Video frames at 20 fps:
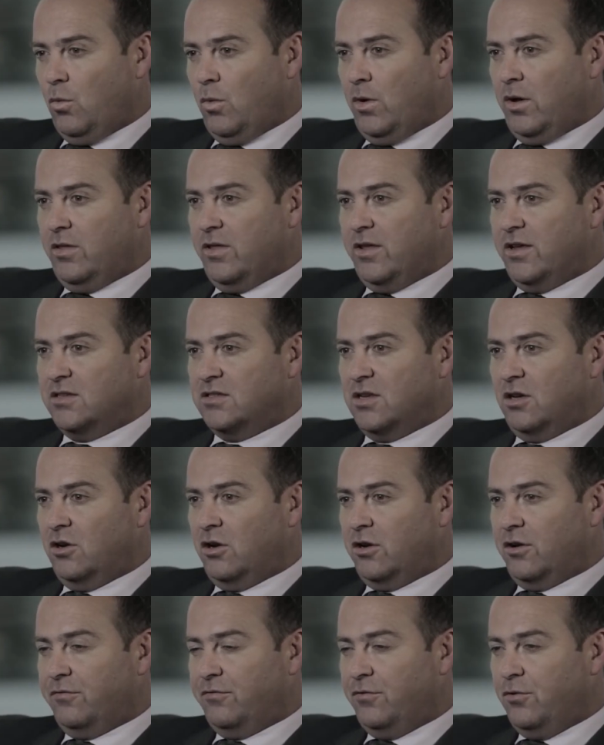where there's a
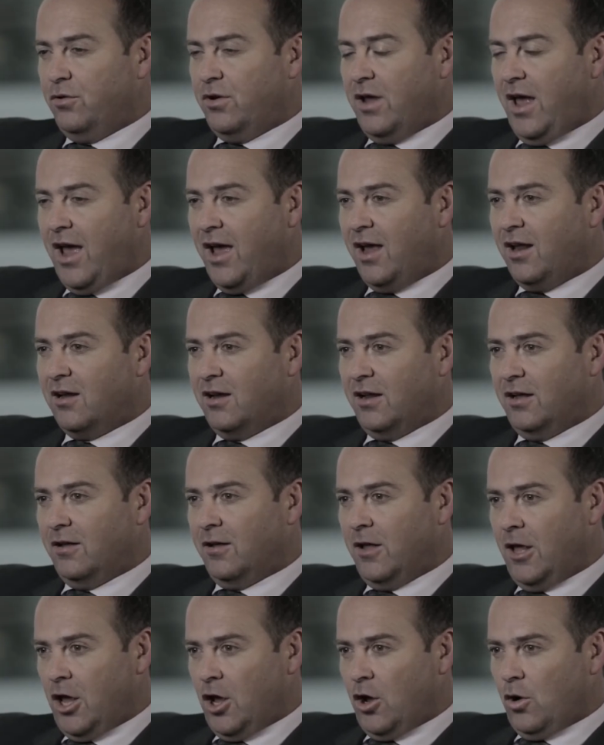lot of food
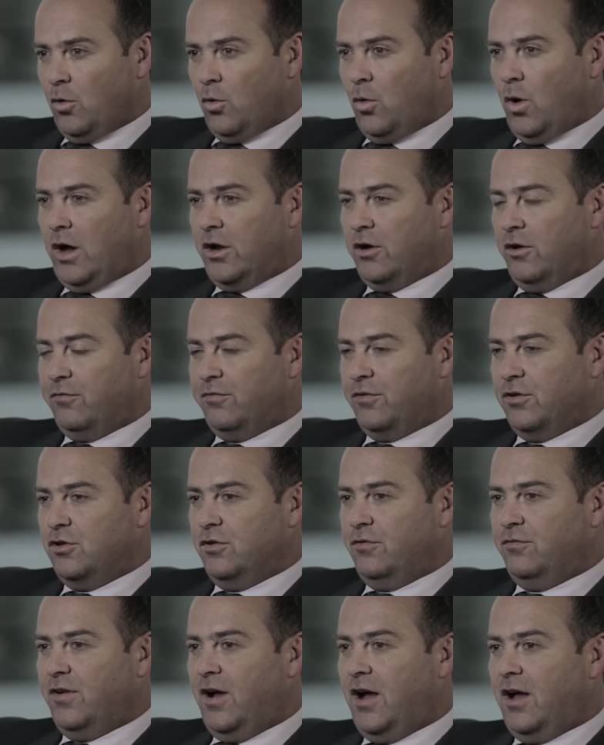handling. Quite often
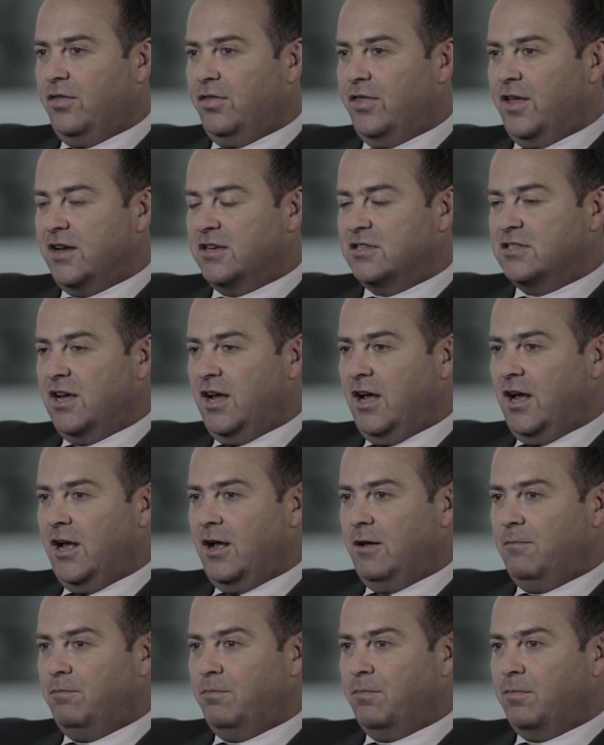you find that
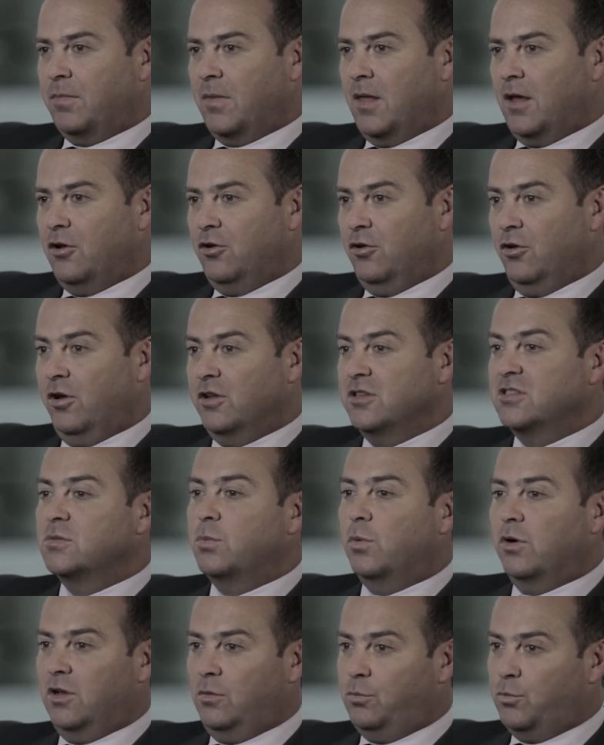
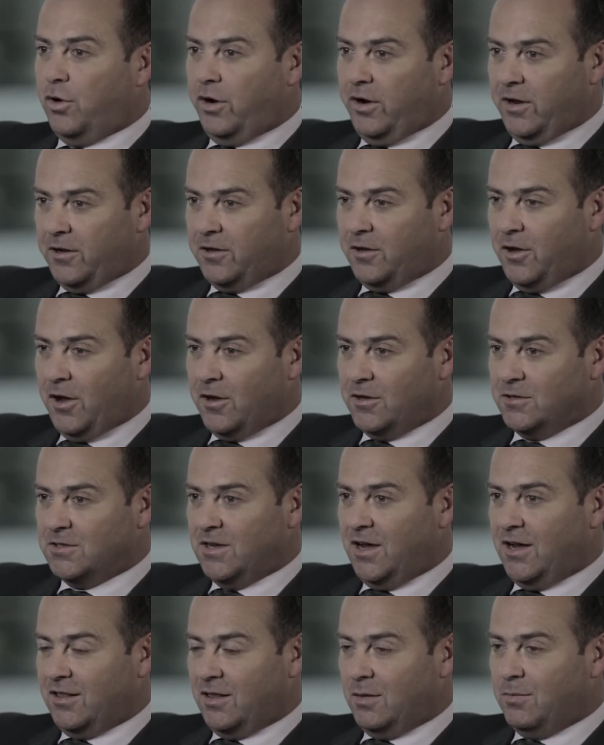non-spoiled product goes
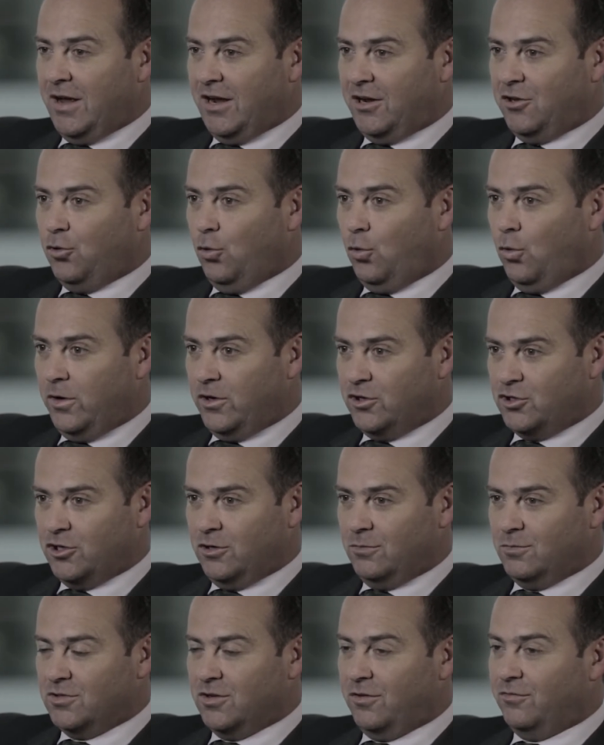out the back door in
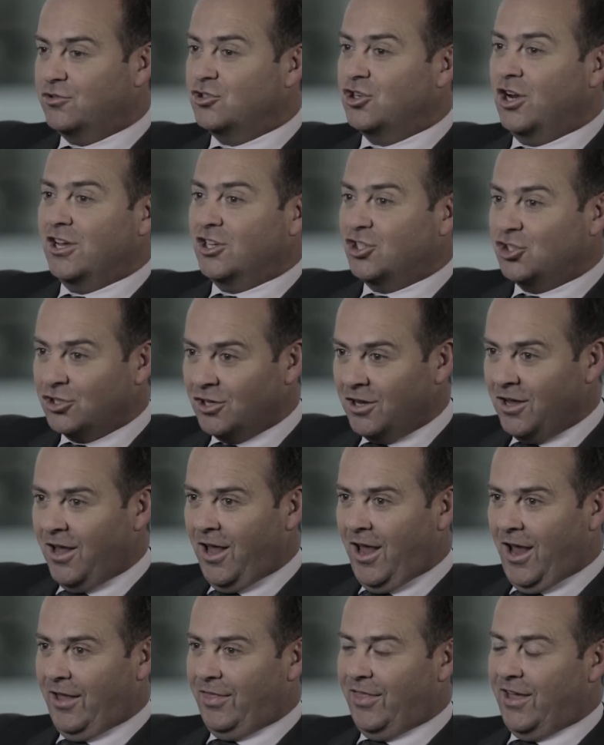terms of trash
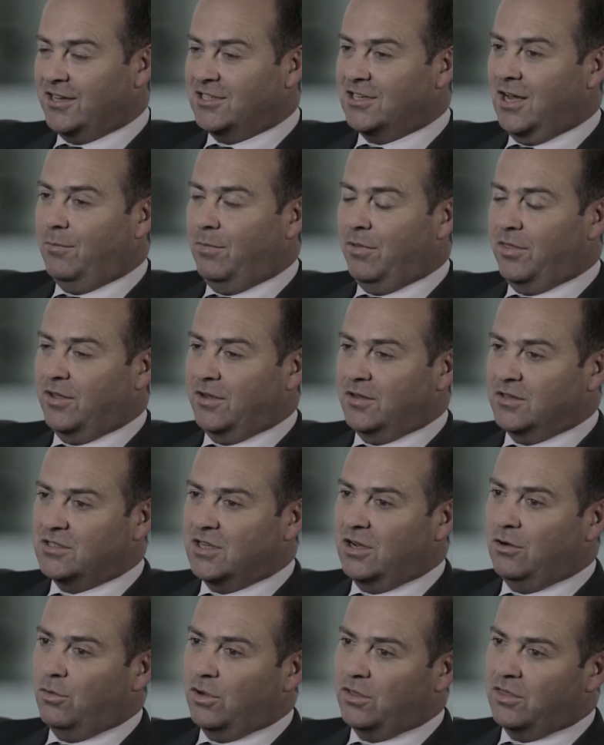and that type of thing.
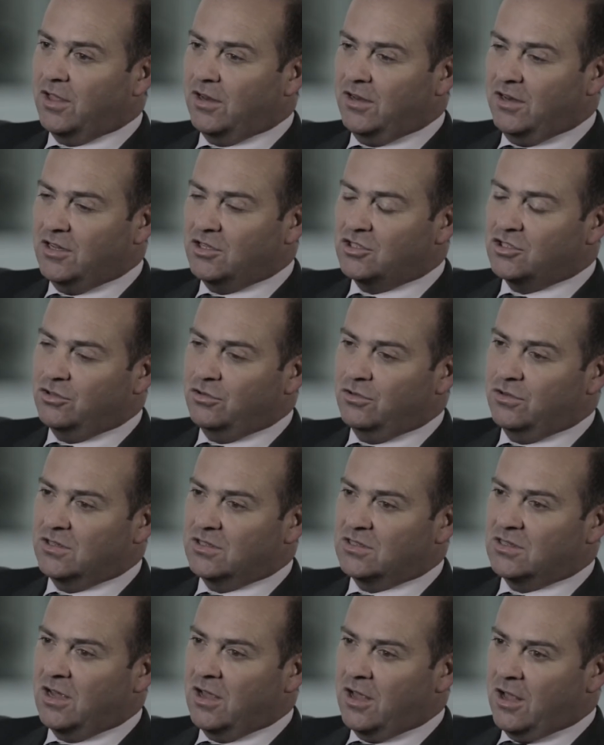So what they need to do
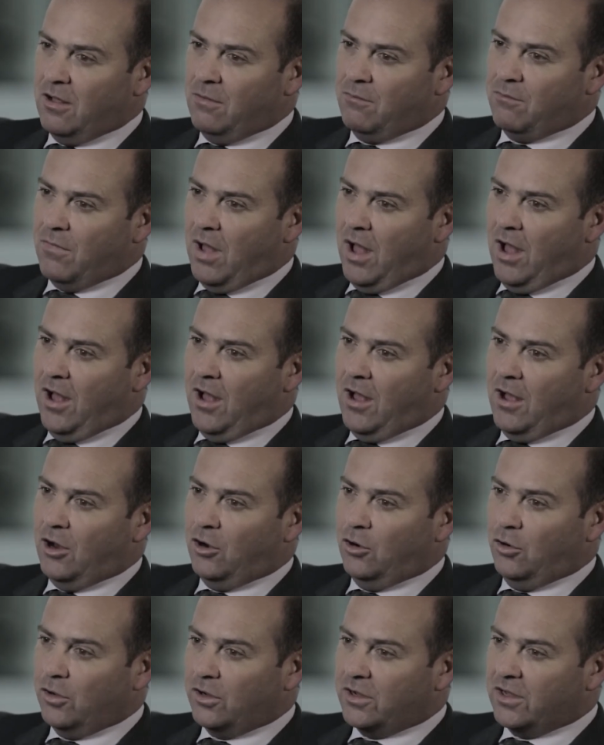is
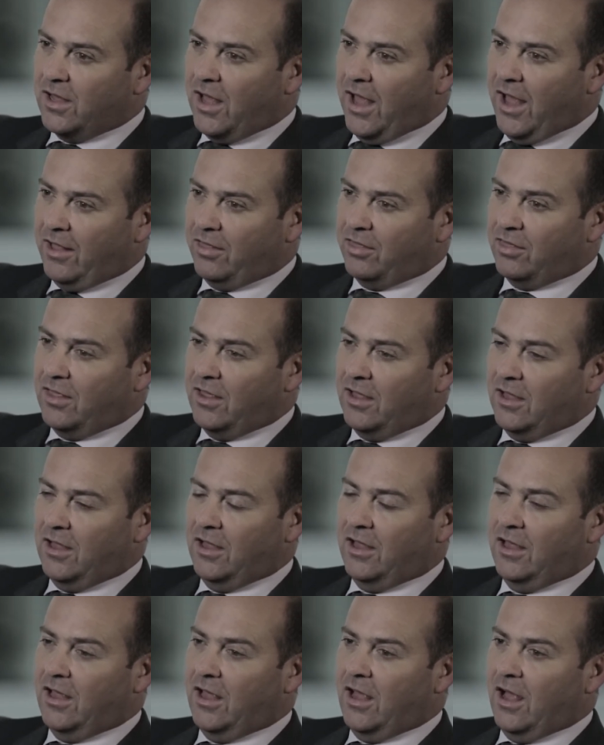look at
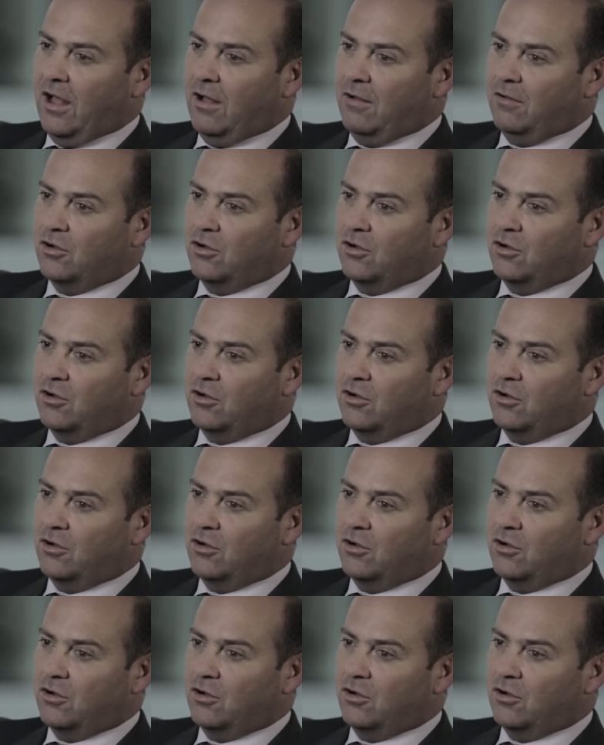their